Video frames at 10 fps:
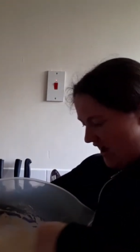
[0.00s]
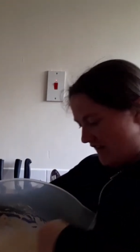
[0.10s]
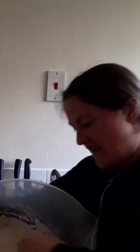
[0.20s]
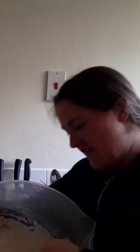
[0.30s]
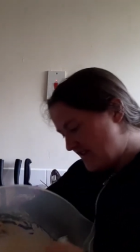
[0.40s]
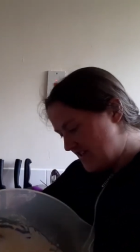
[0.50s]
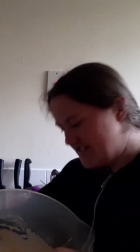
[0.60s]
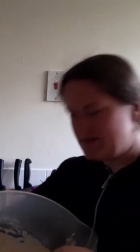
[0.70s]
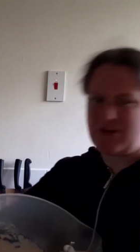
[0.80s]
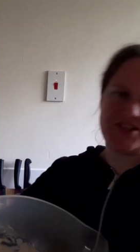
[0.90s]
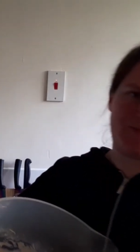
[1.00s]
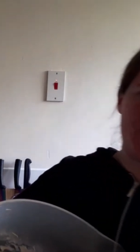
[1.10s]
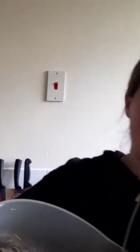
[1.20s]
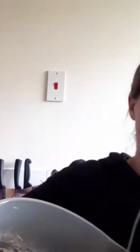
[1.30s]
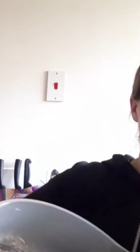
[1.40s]
I think this is similar to
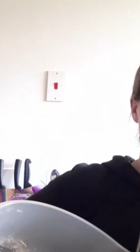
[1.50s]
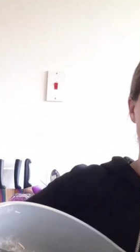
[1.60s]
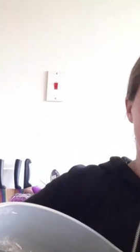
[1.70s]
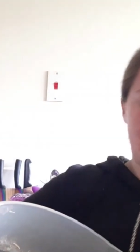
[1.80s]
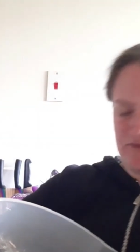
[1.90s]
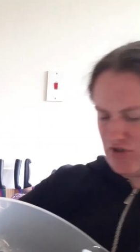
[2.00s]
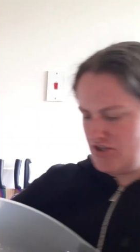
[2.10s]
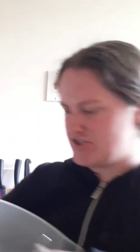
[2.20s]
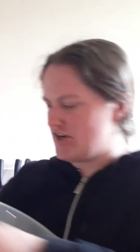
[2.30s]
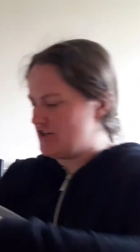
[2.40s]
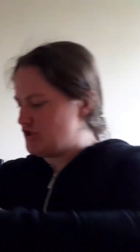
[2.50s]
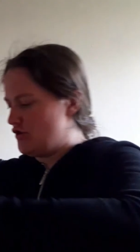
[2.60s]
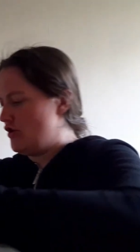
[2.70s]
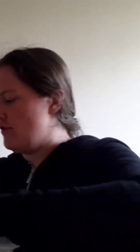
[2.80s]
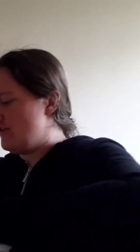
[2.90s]
pancake batter, not entirely
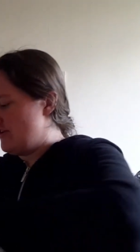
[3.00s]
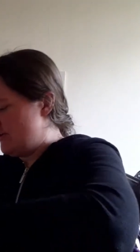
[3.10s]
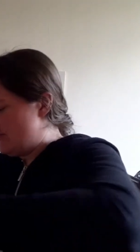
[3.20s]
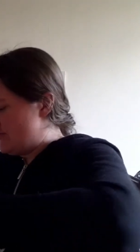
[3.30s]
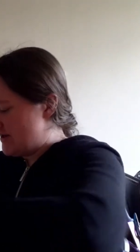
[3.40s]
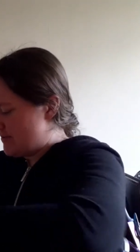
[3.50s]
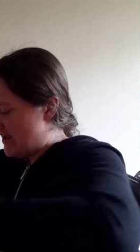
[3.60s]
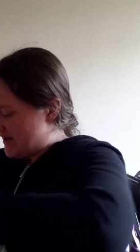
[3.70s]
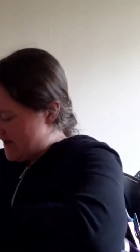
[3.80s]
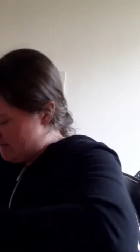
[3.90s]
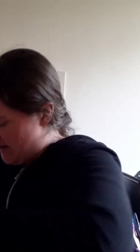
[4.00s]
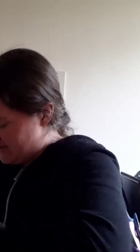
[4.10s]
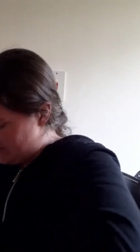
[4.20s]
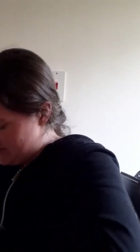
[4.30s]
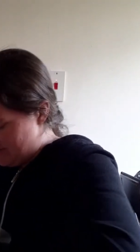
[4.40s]
sure. I think pancake
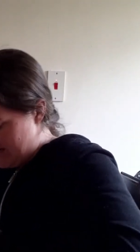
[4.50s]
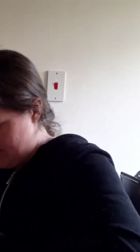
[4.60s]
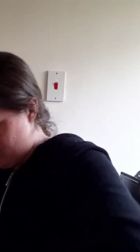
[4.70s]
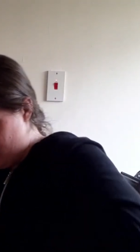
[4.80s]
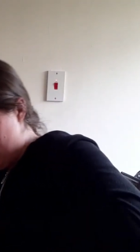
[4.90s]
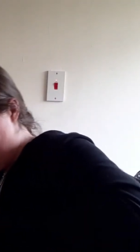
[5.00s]
batter is made pretty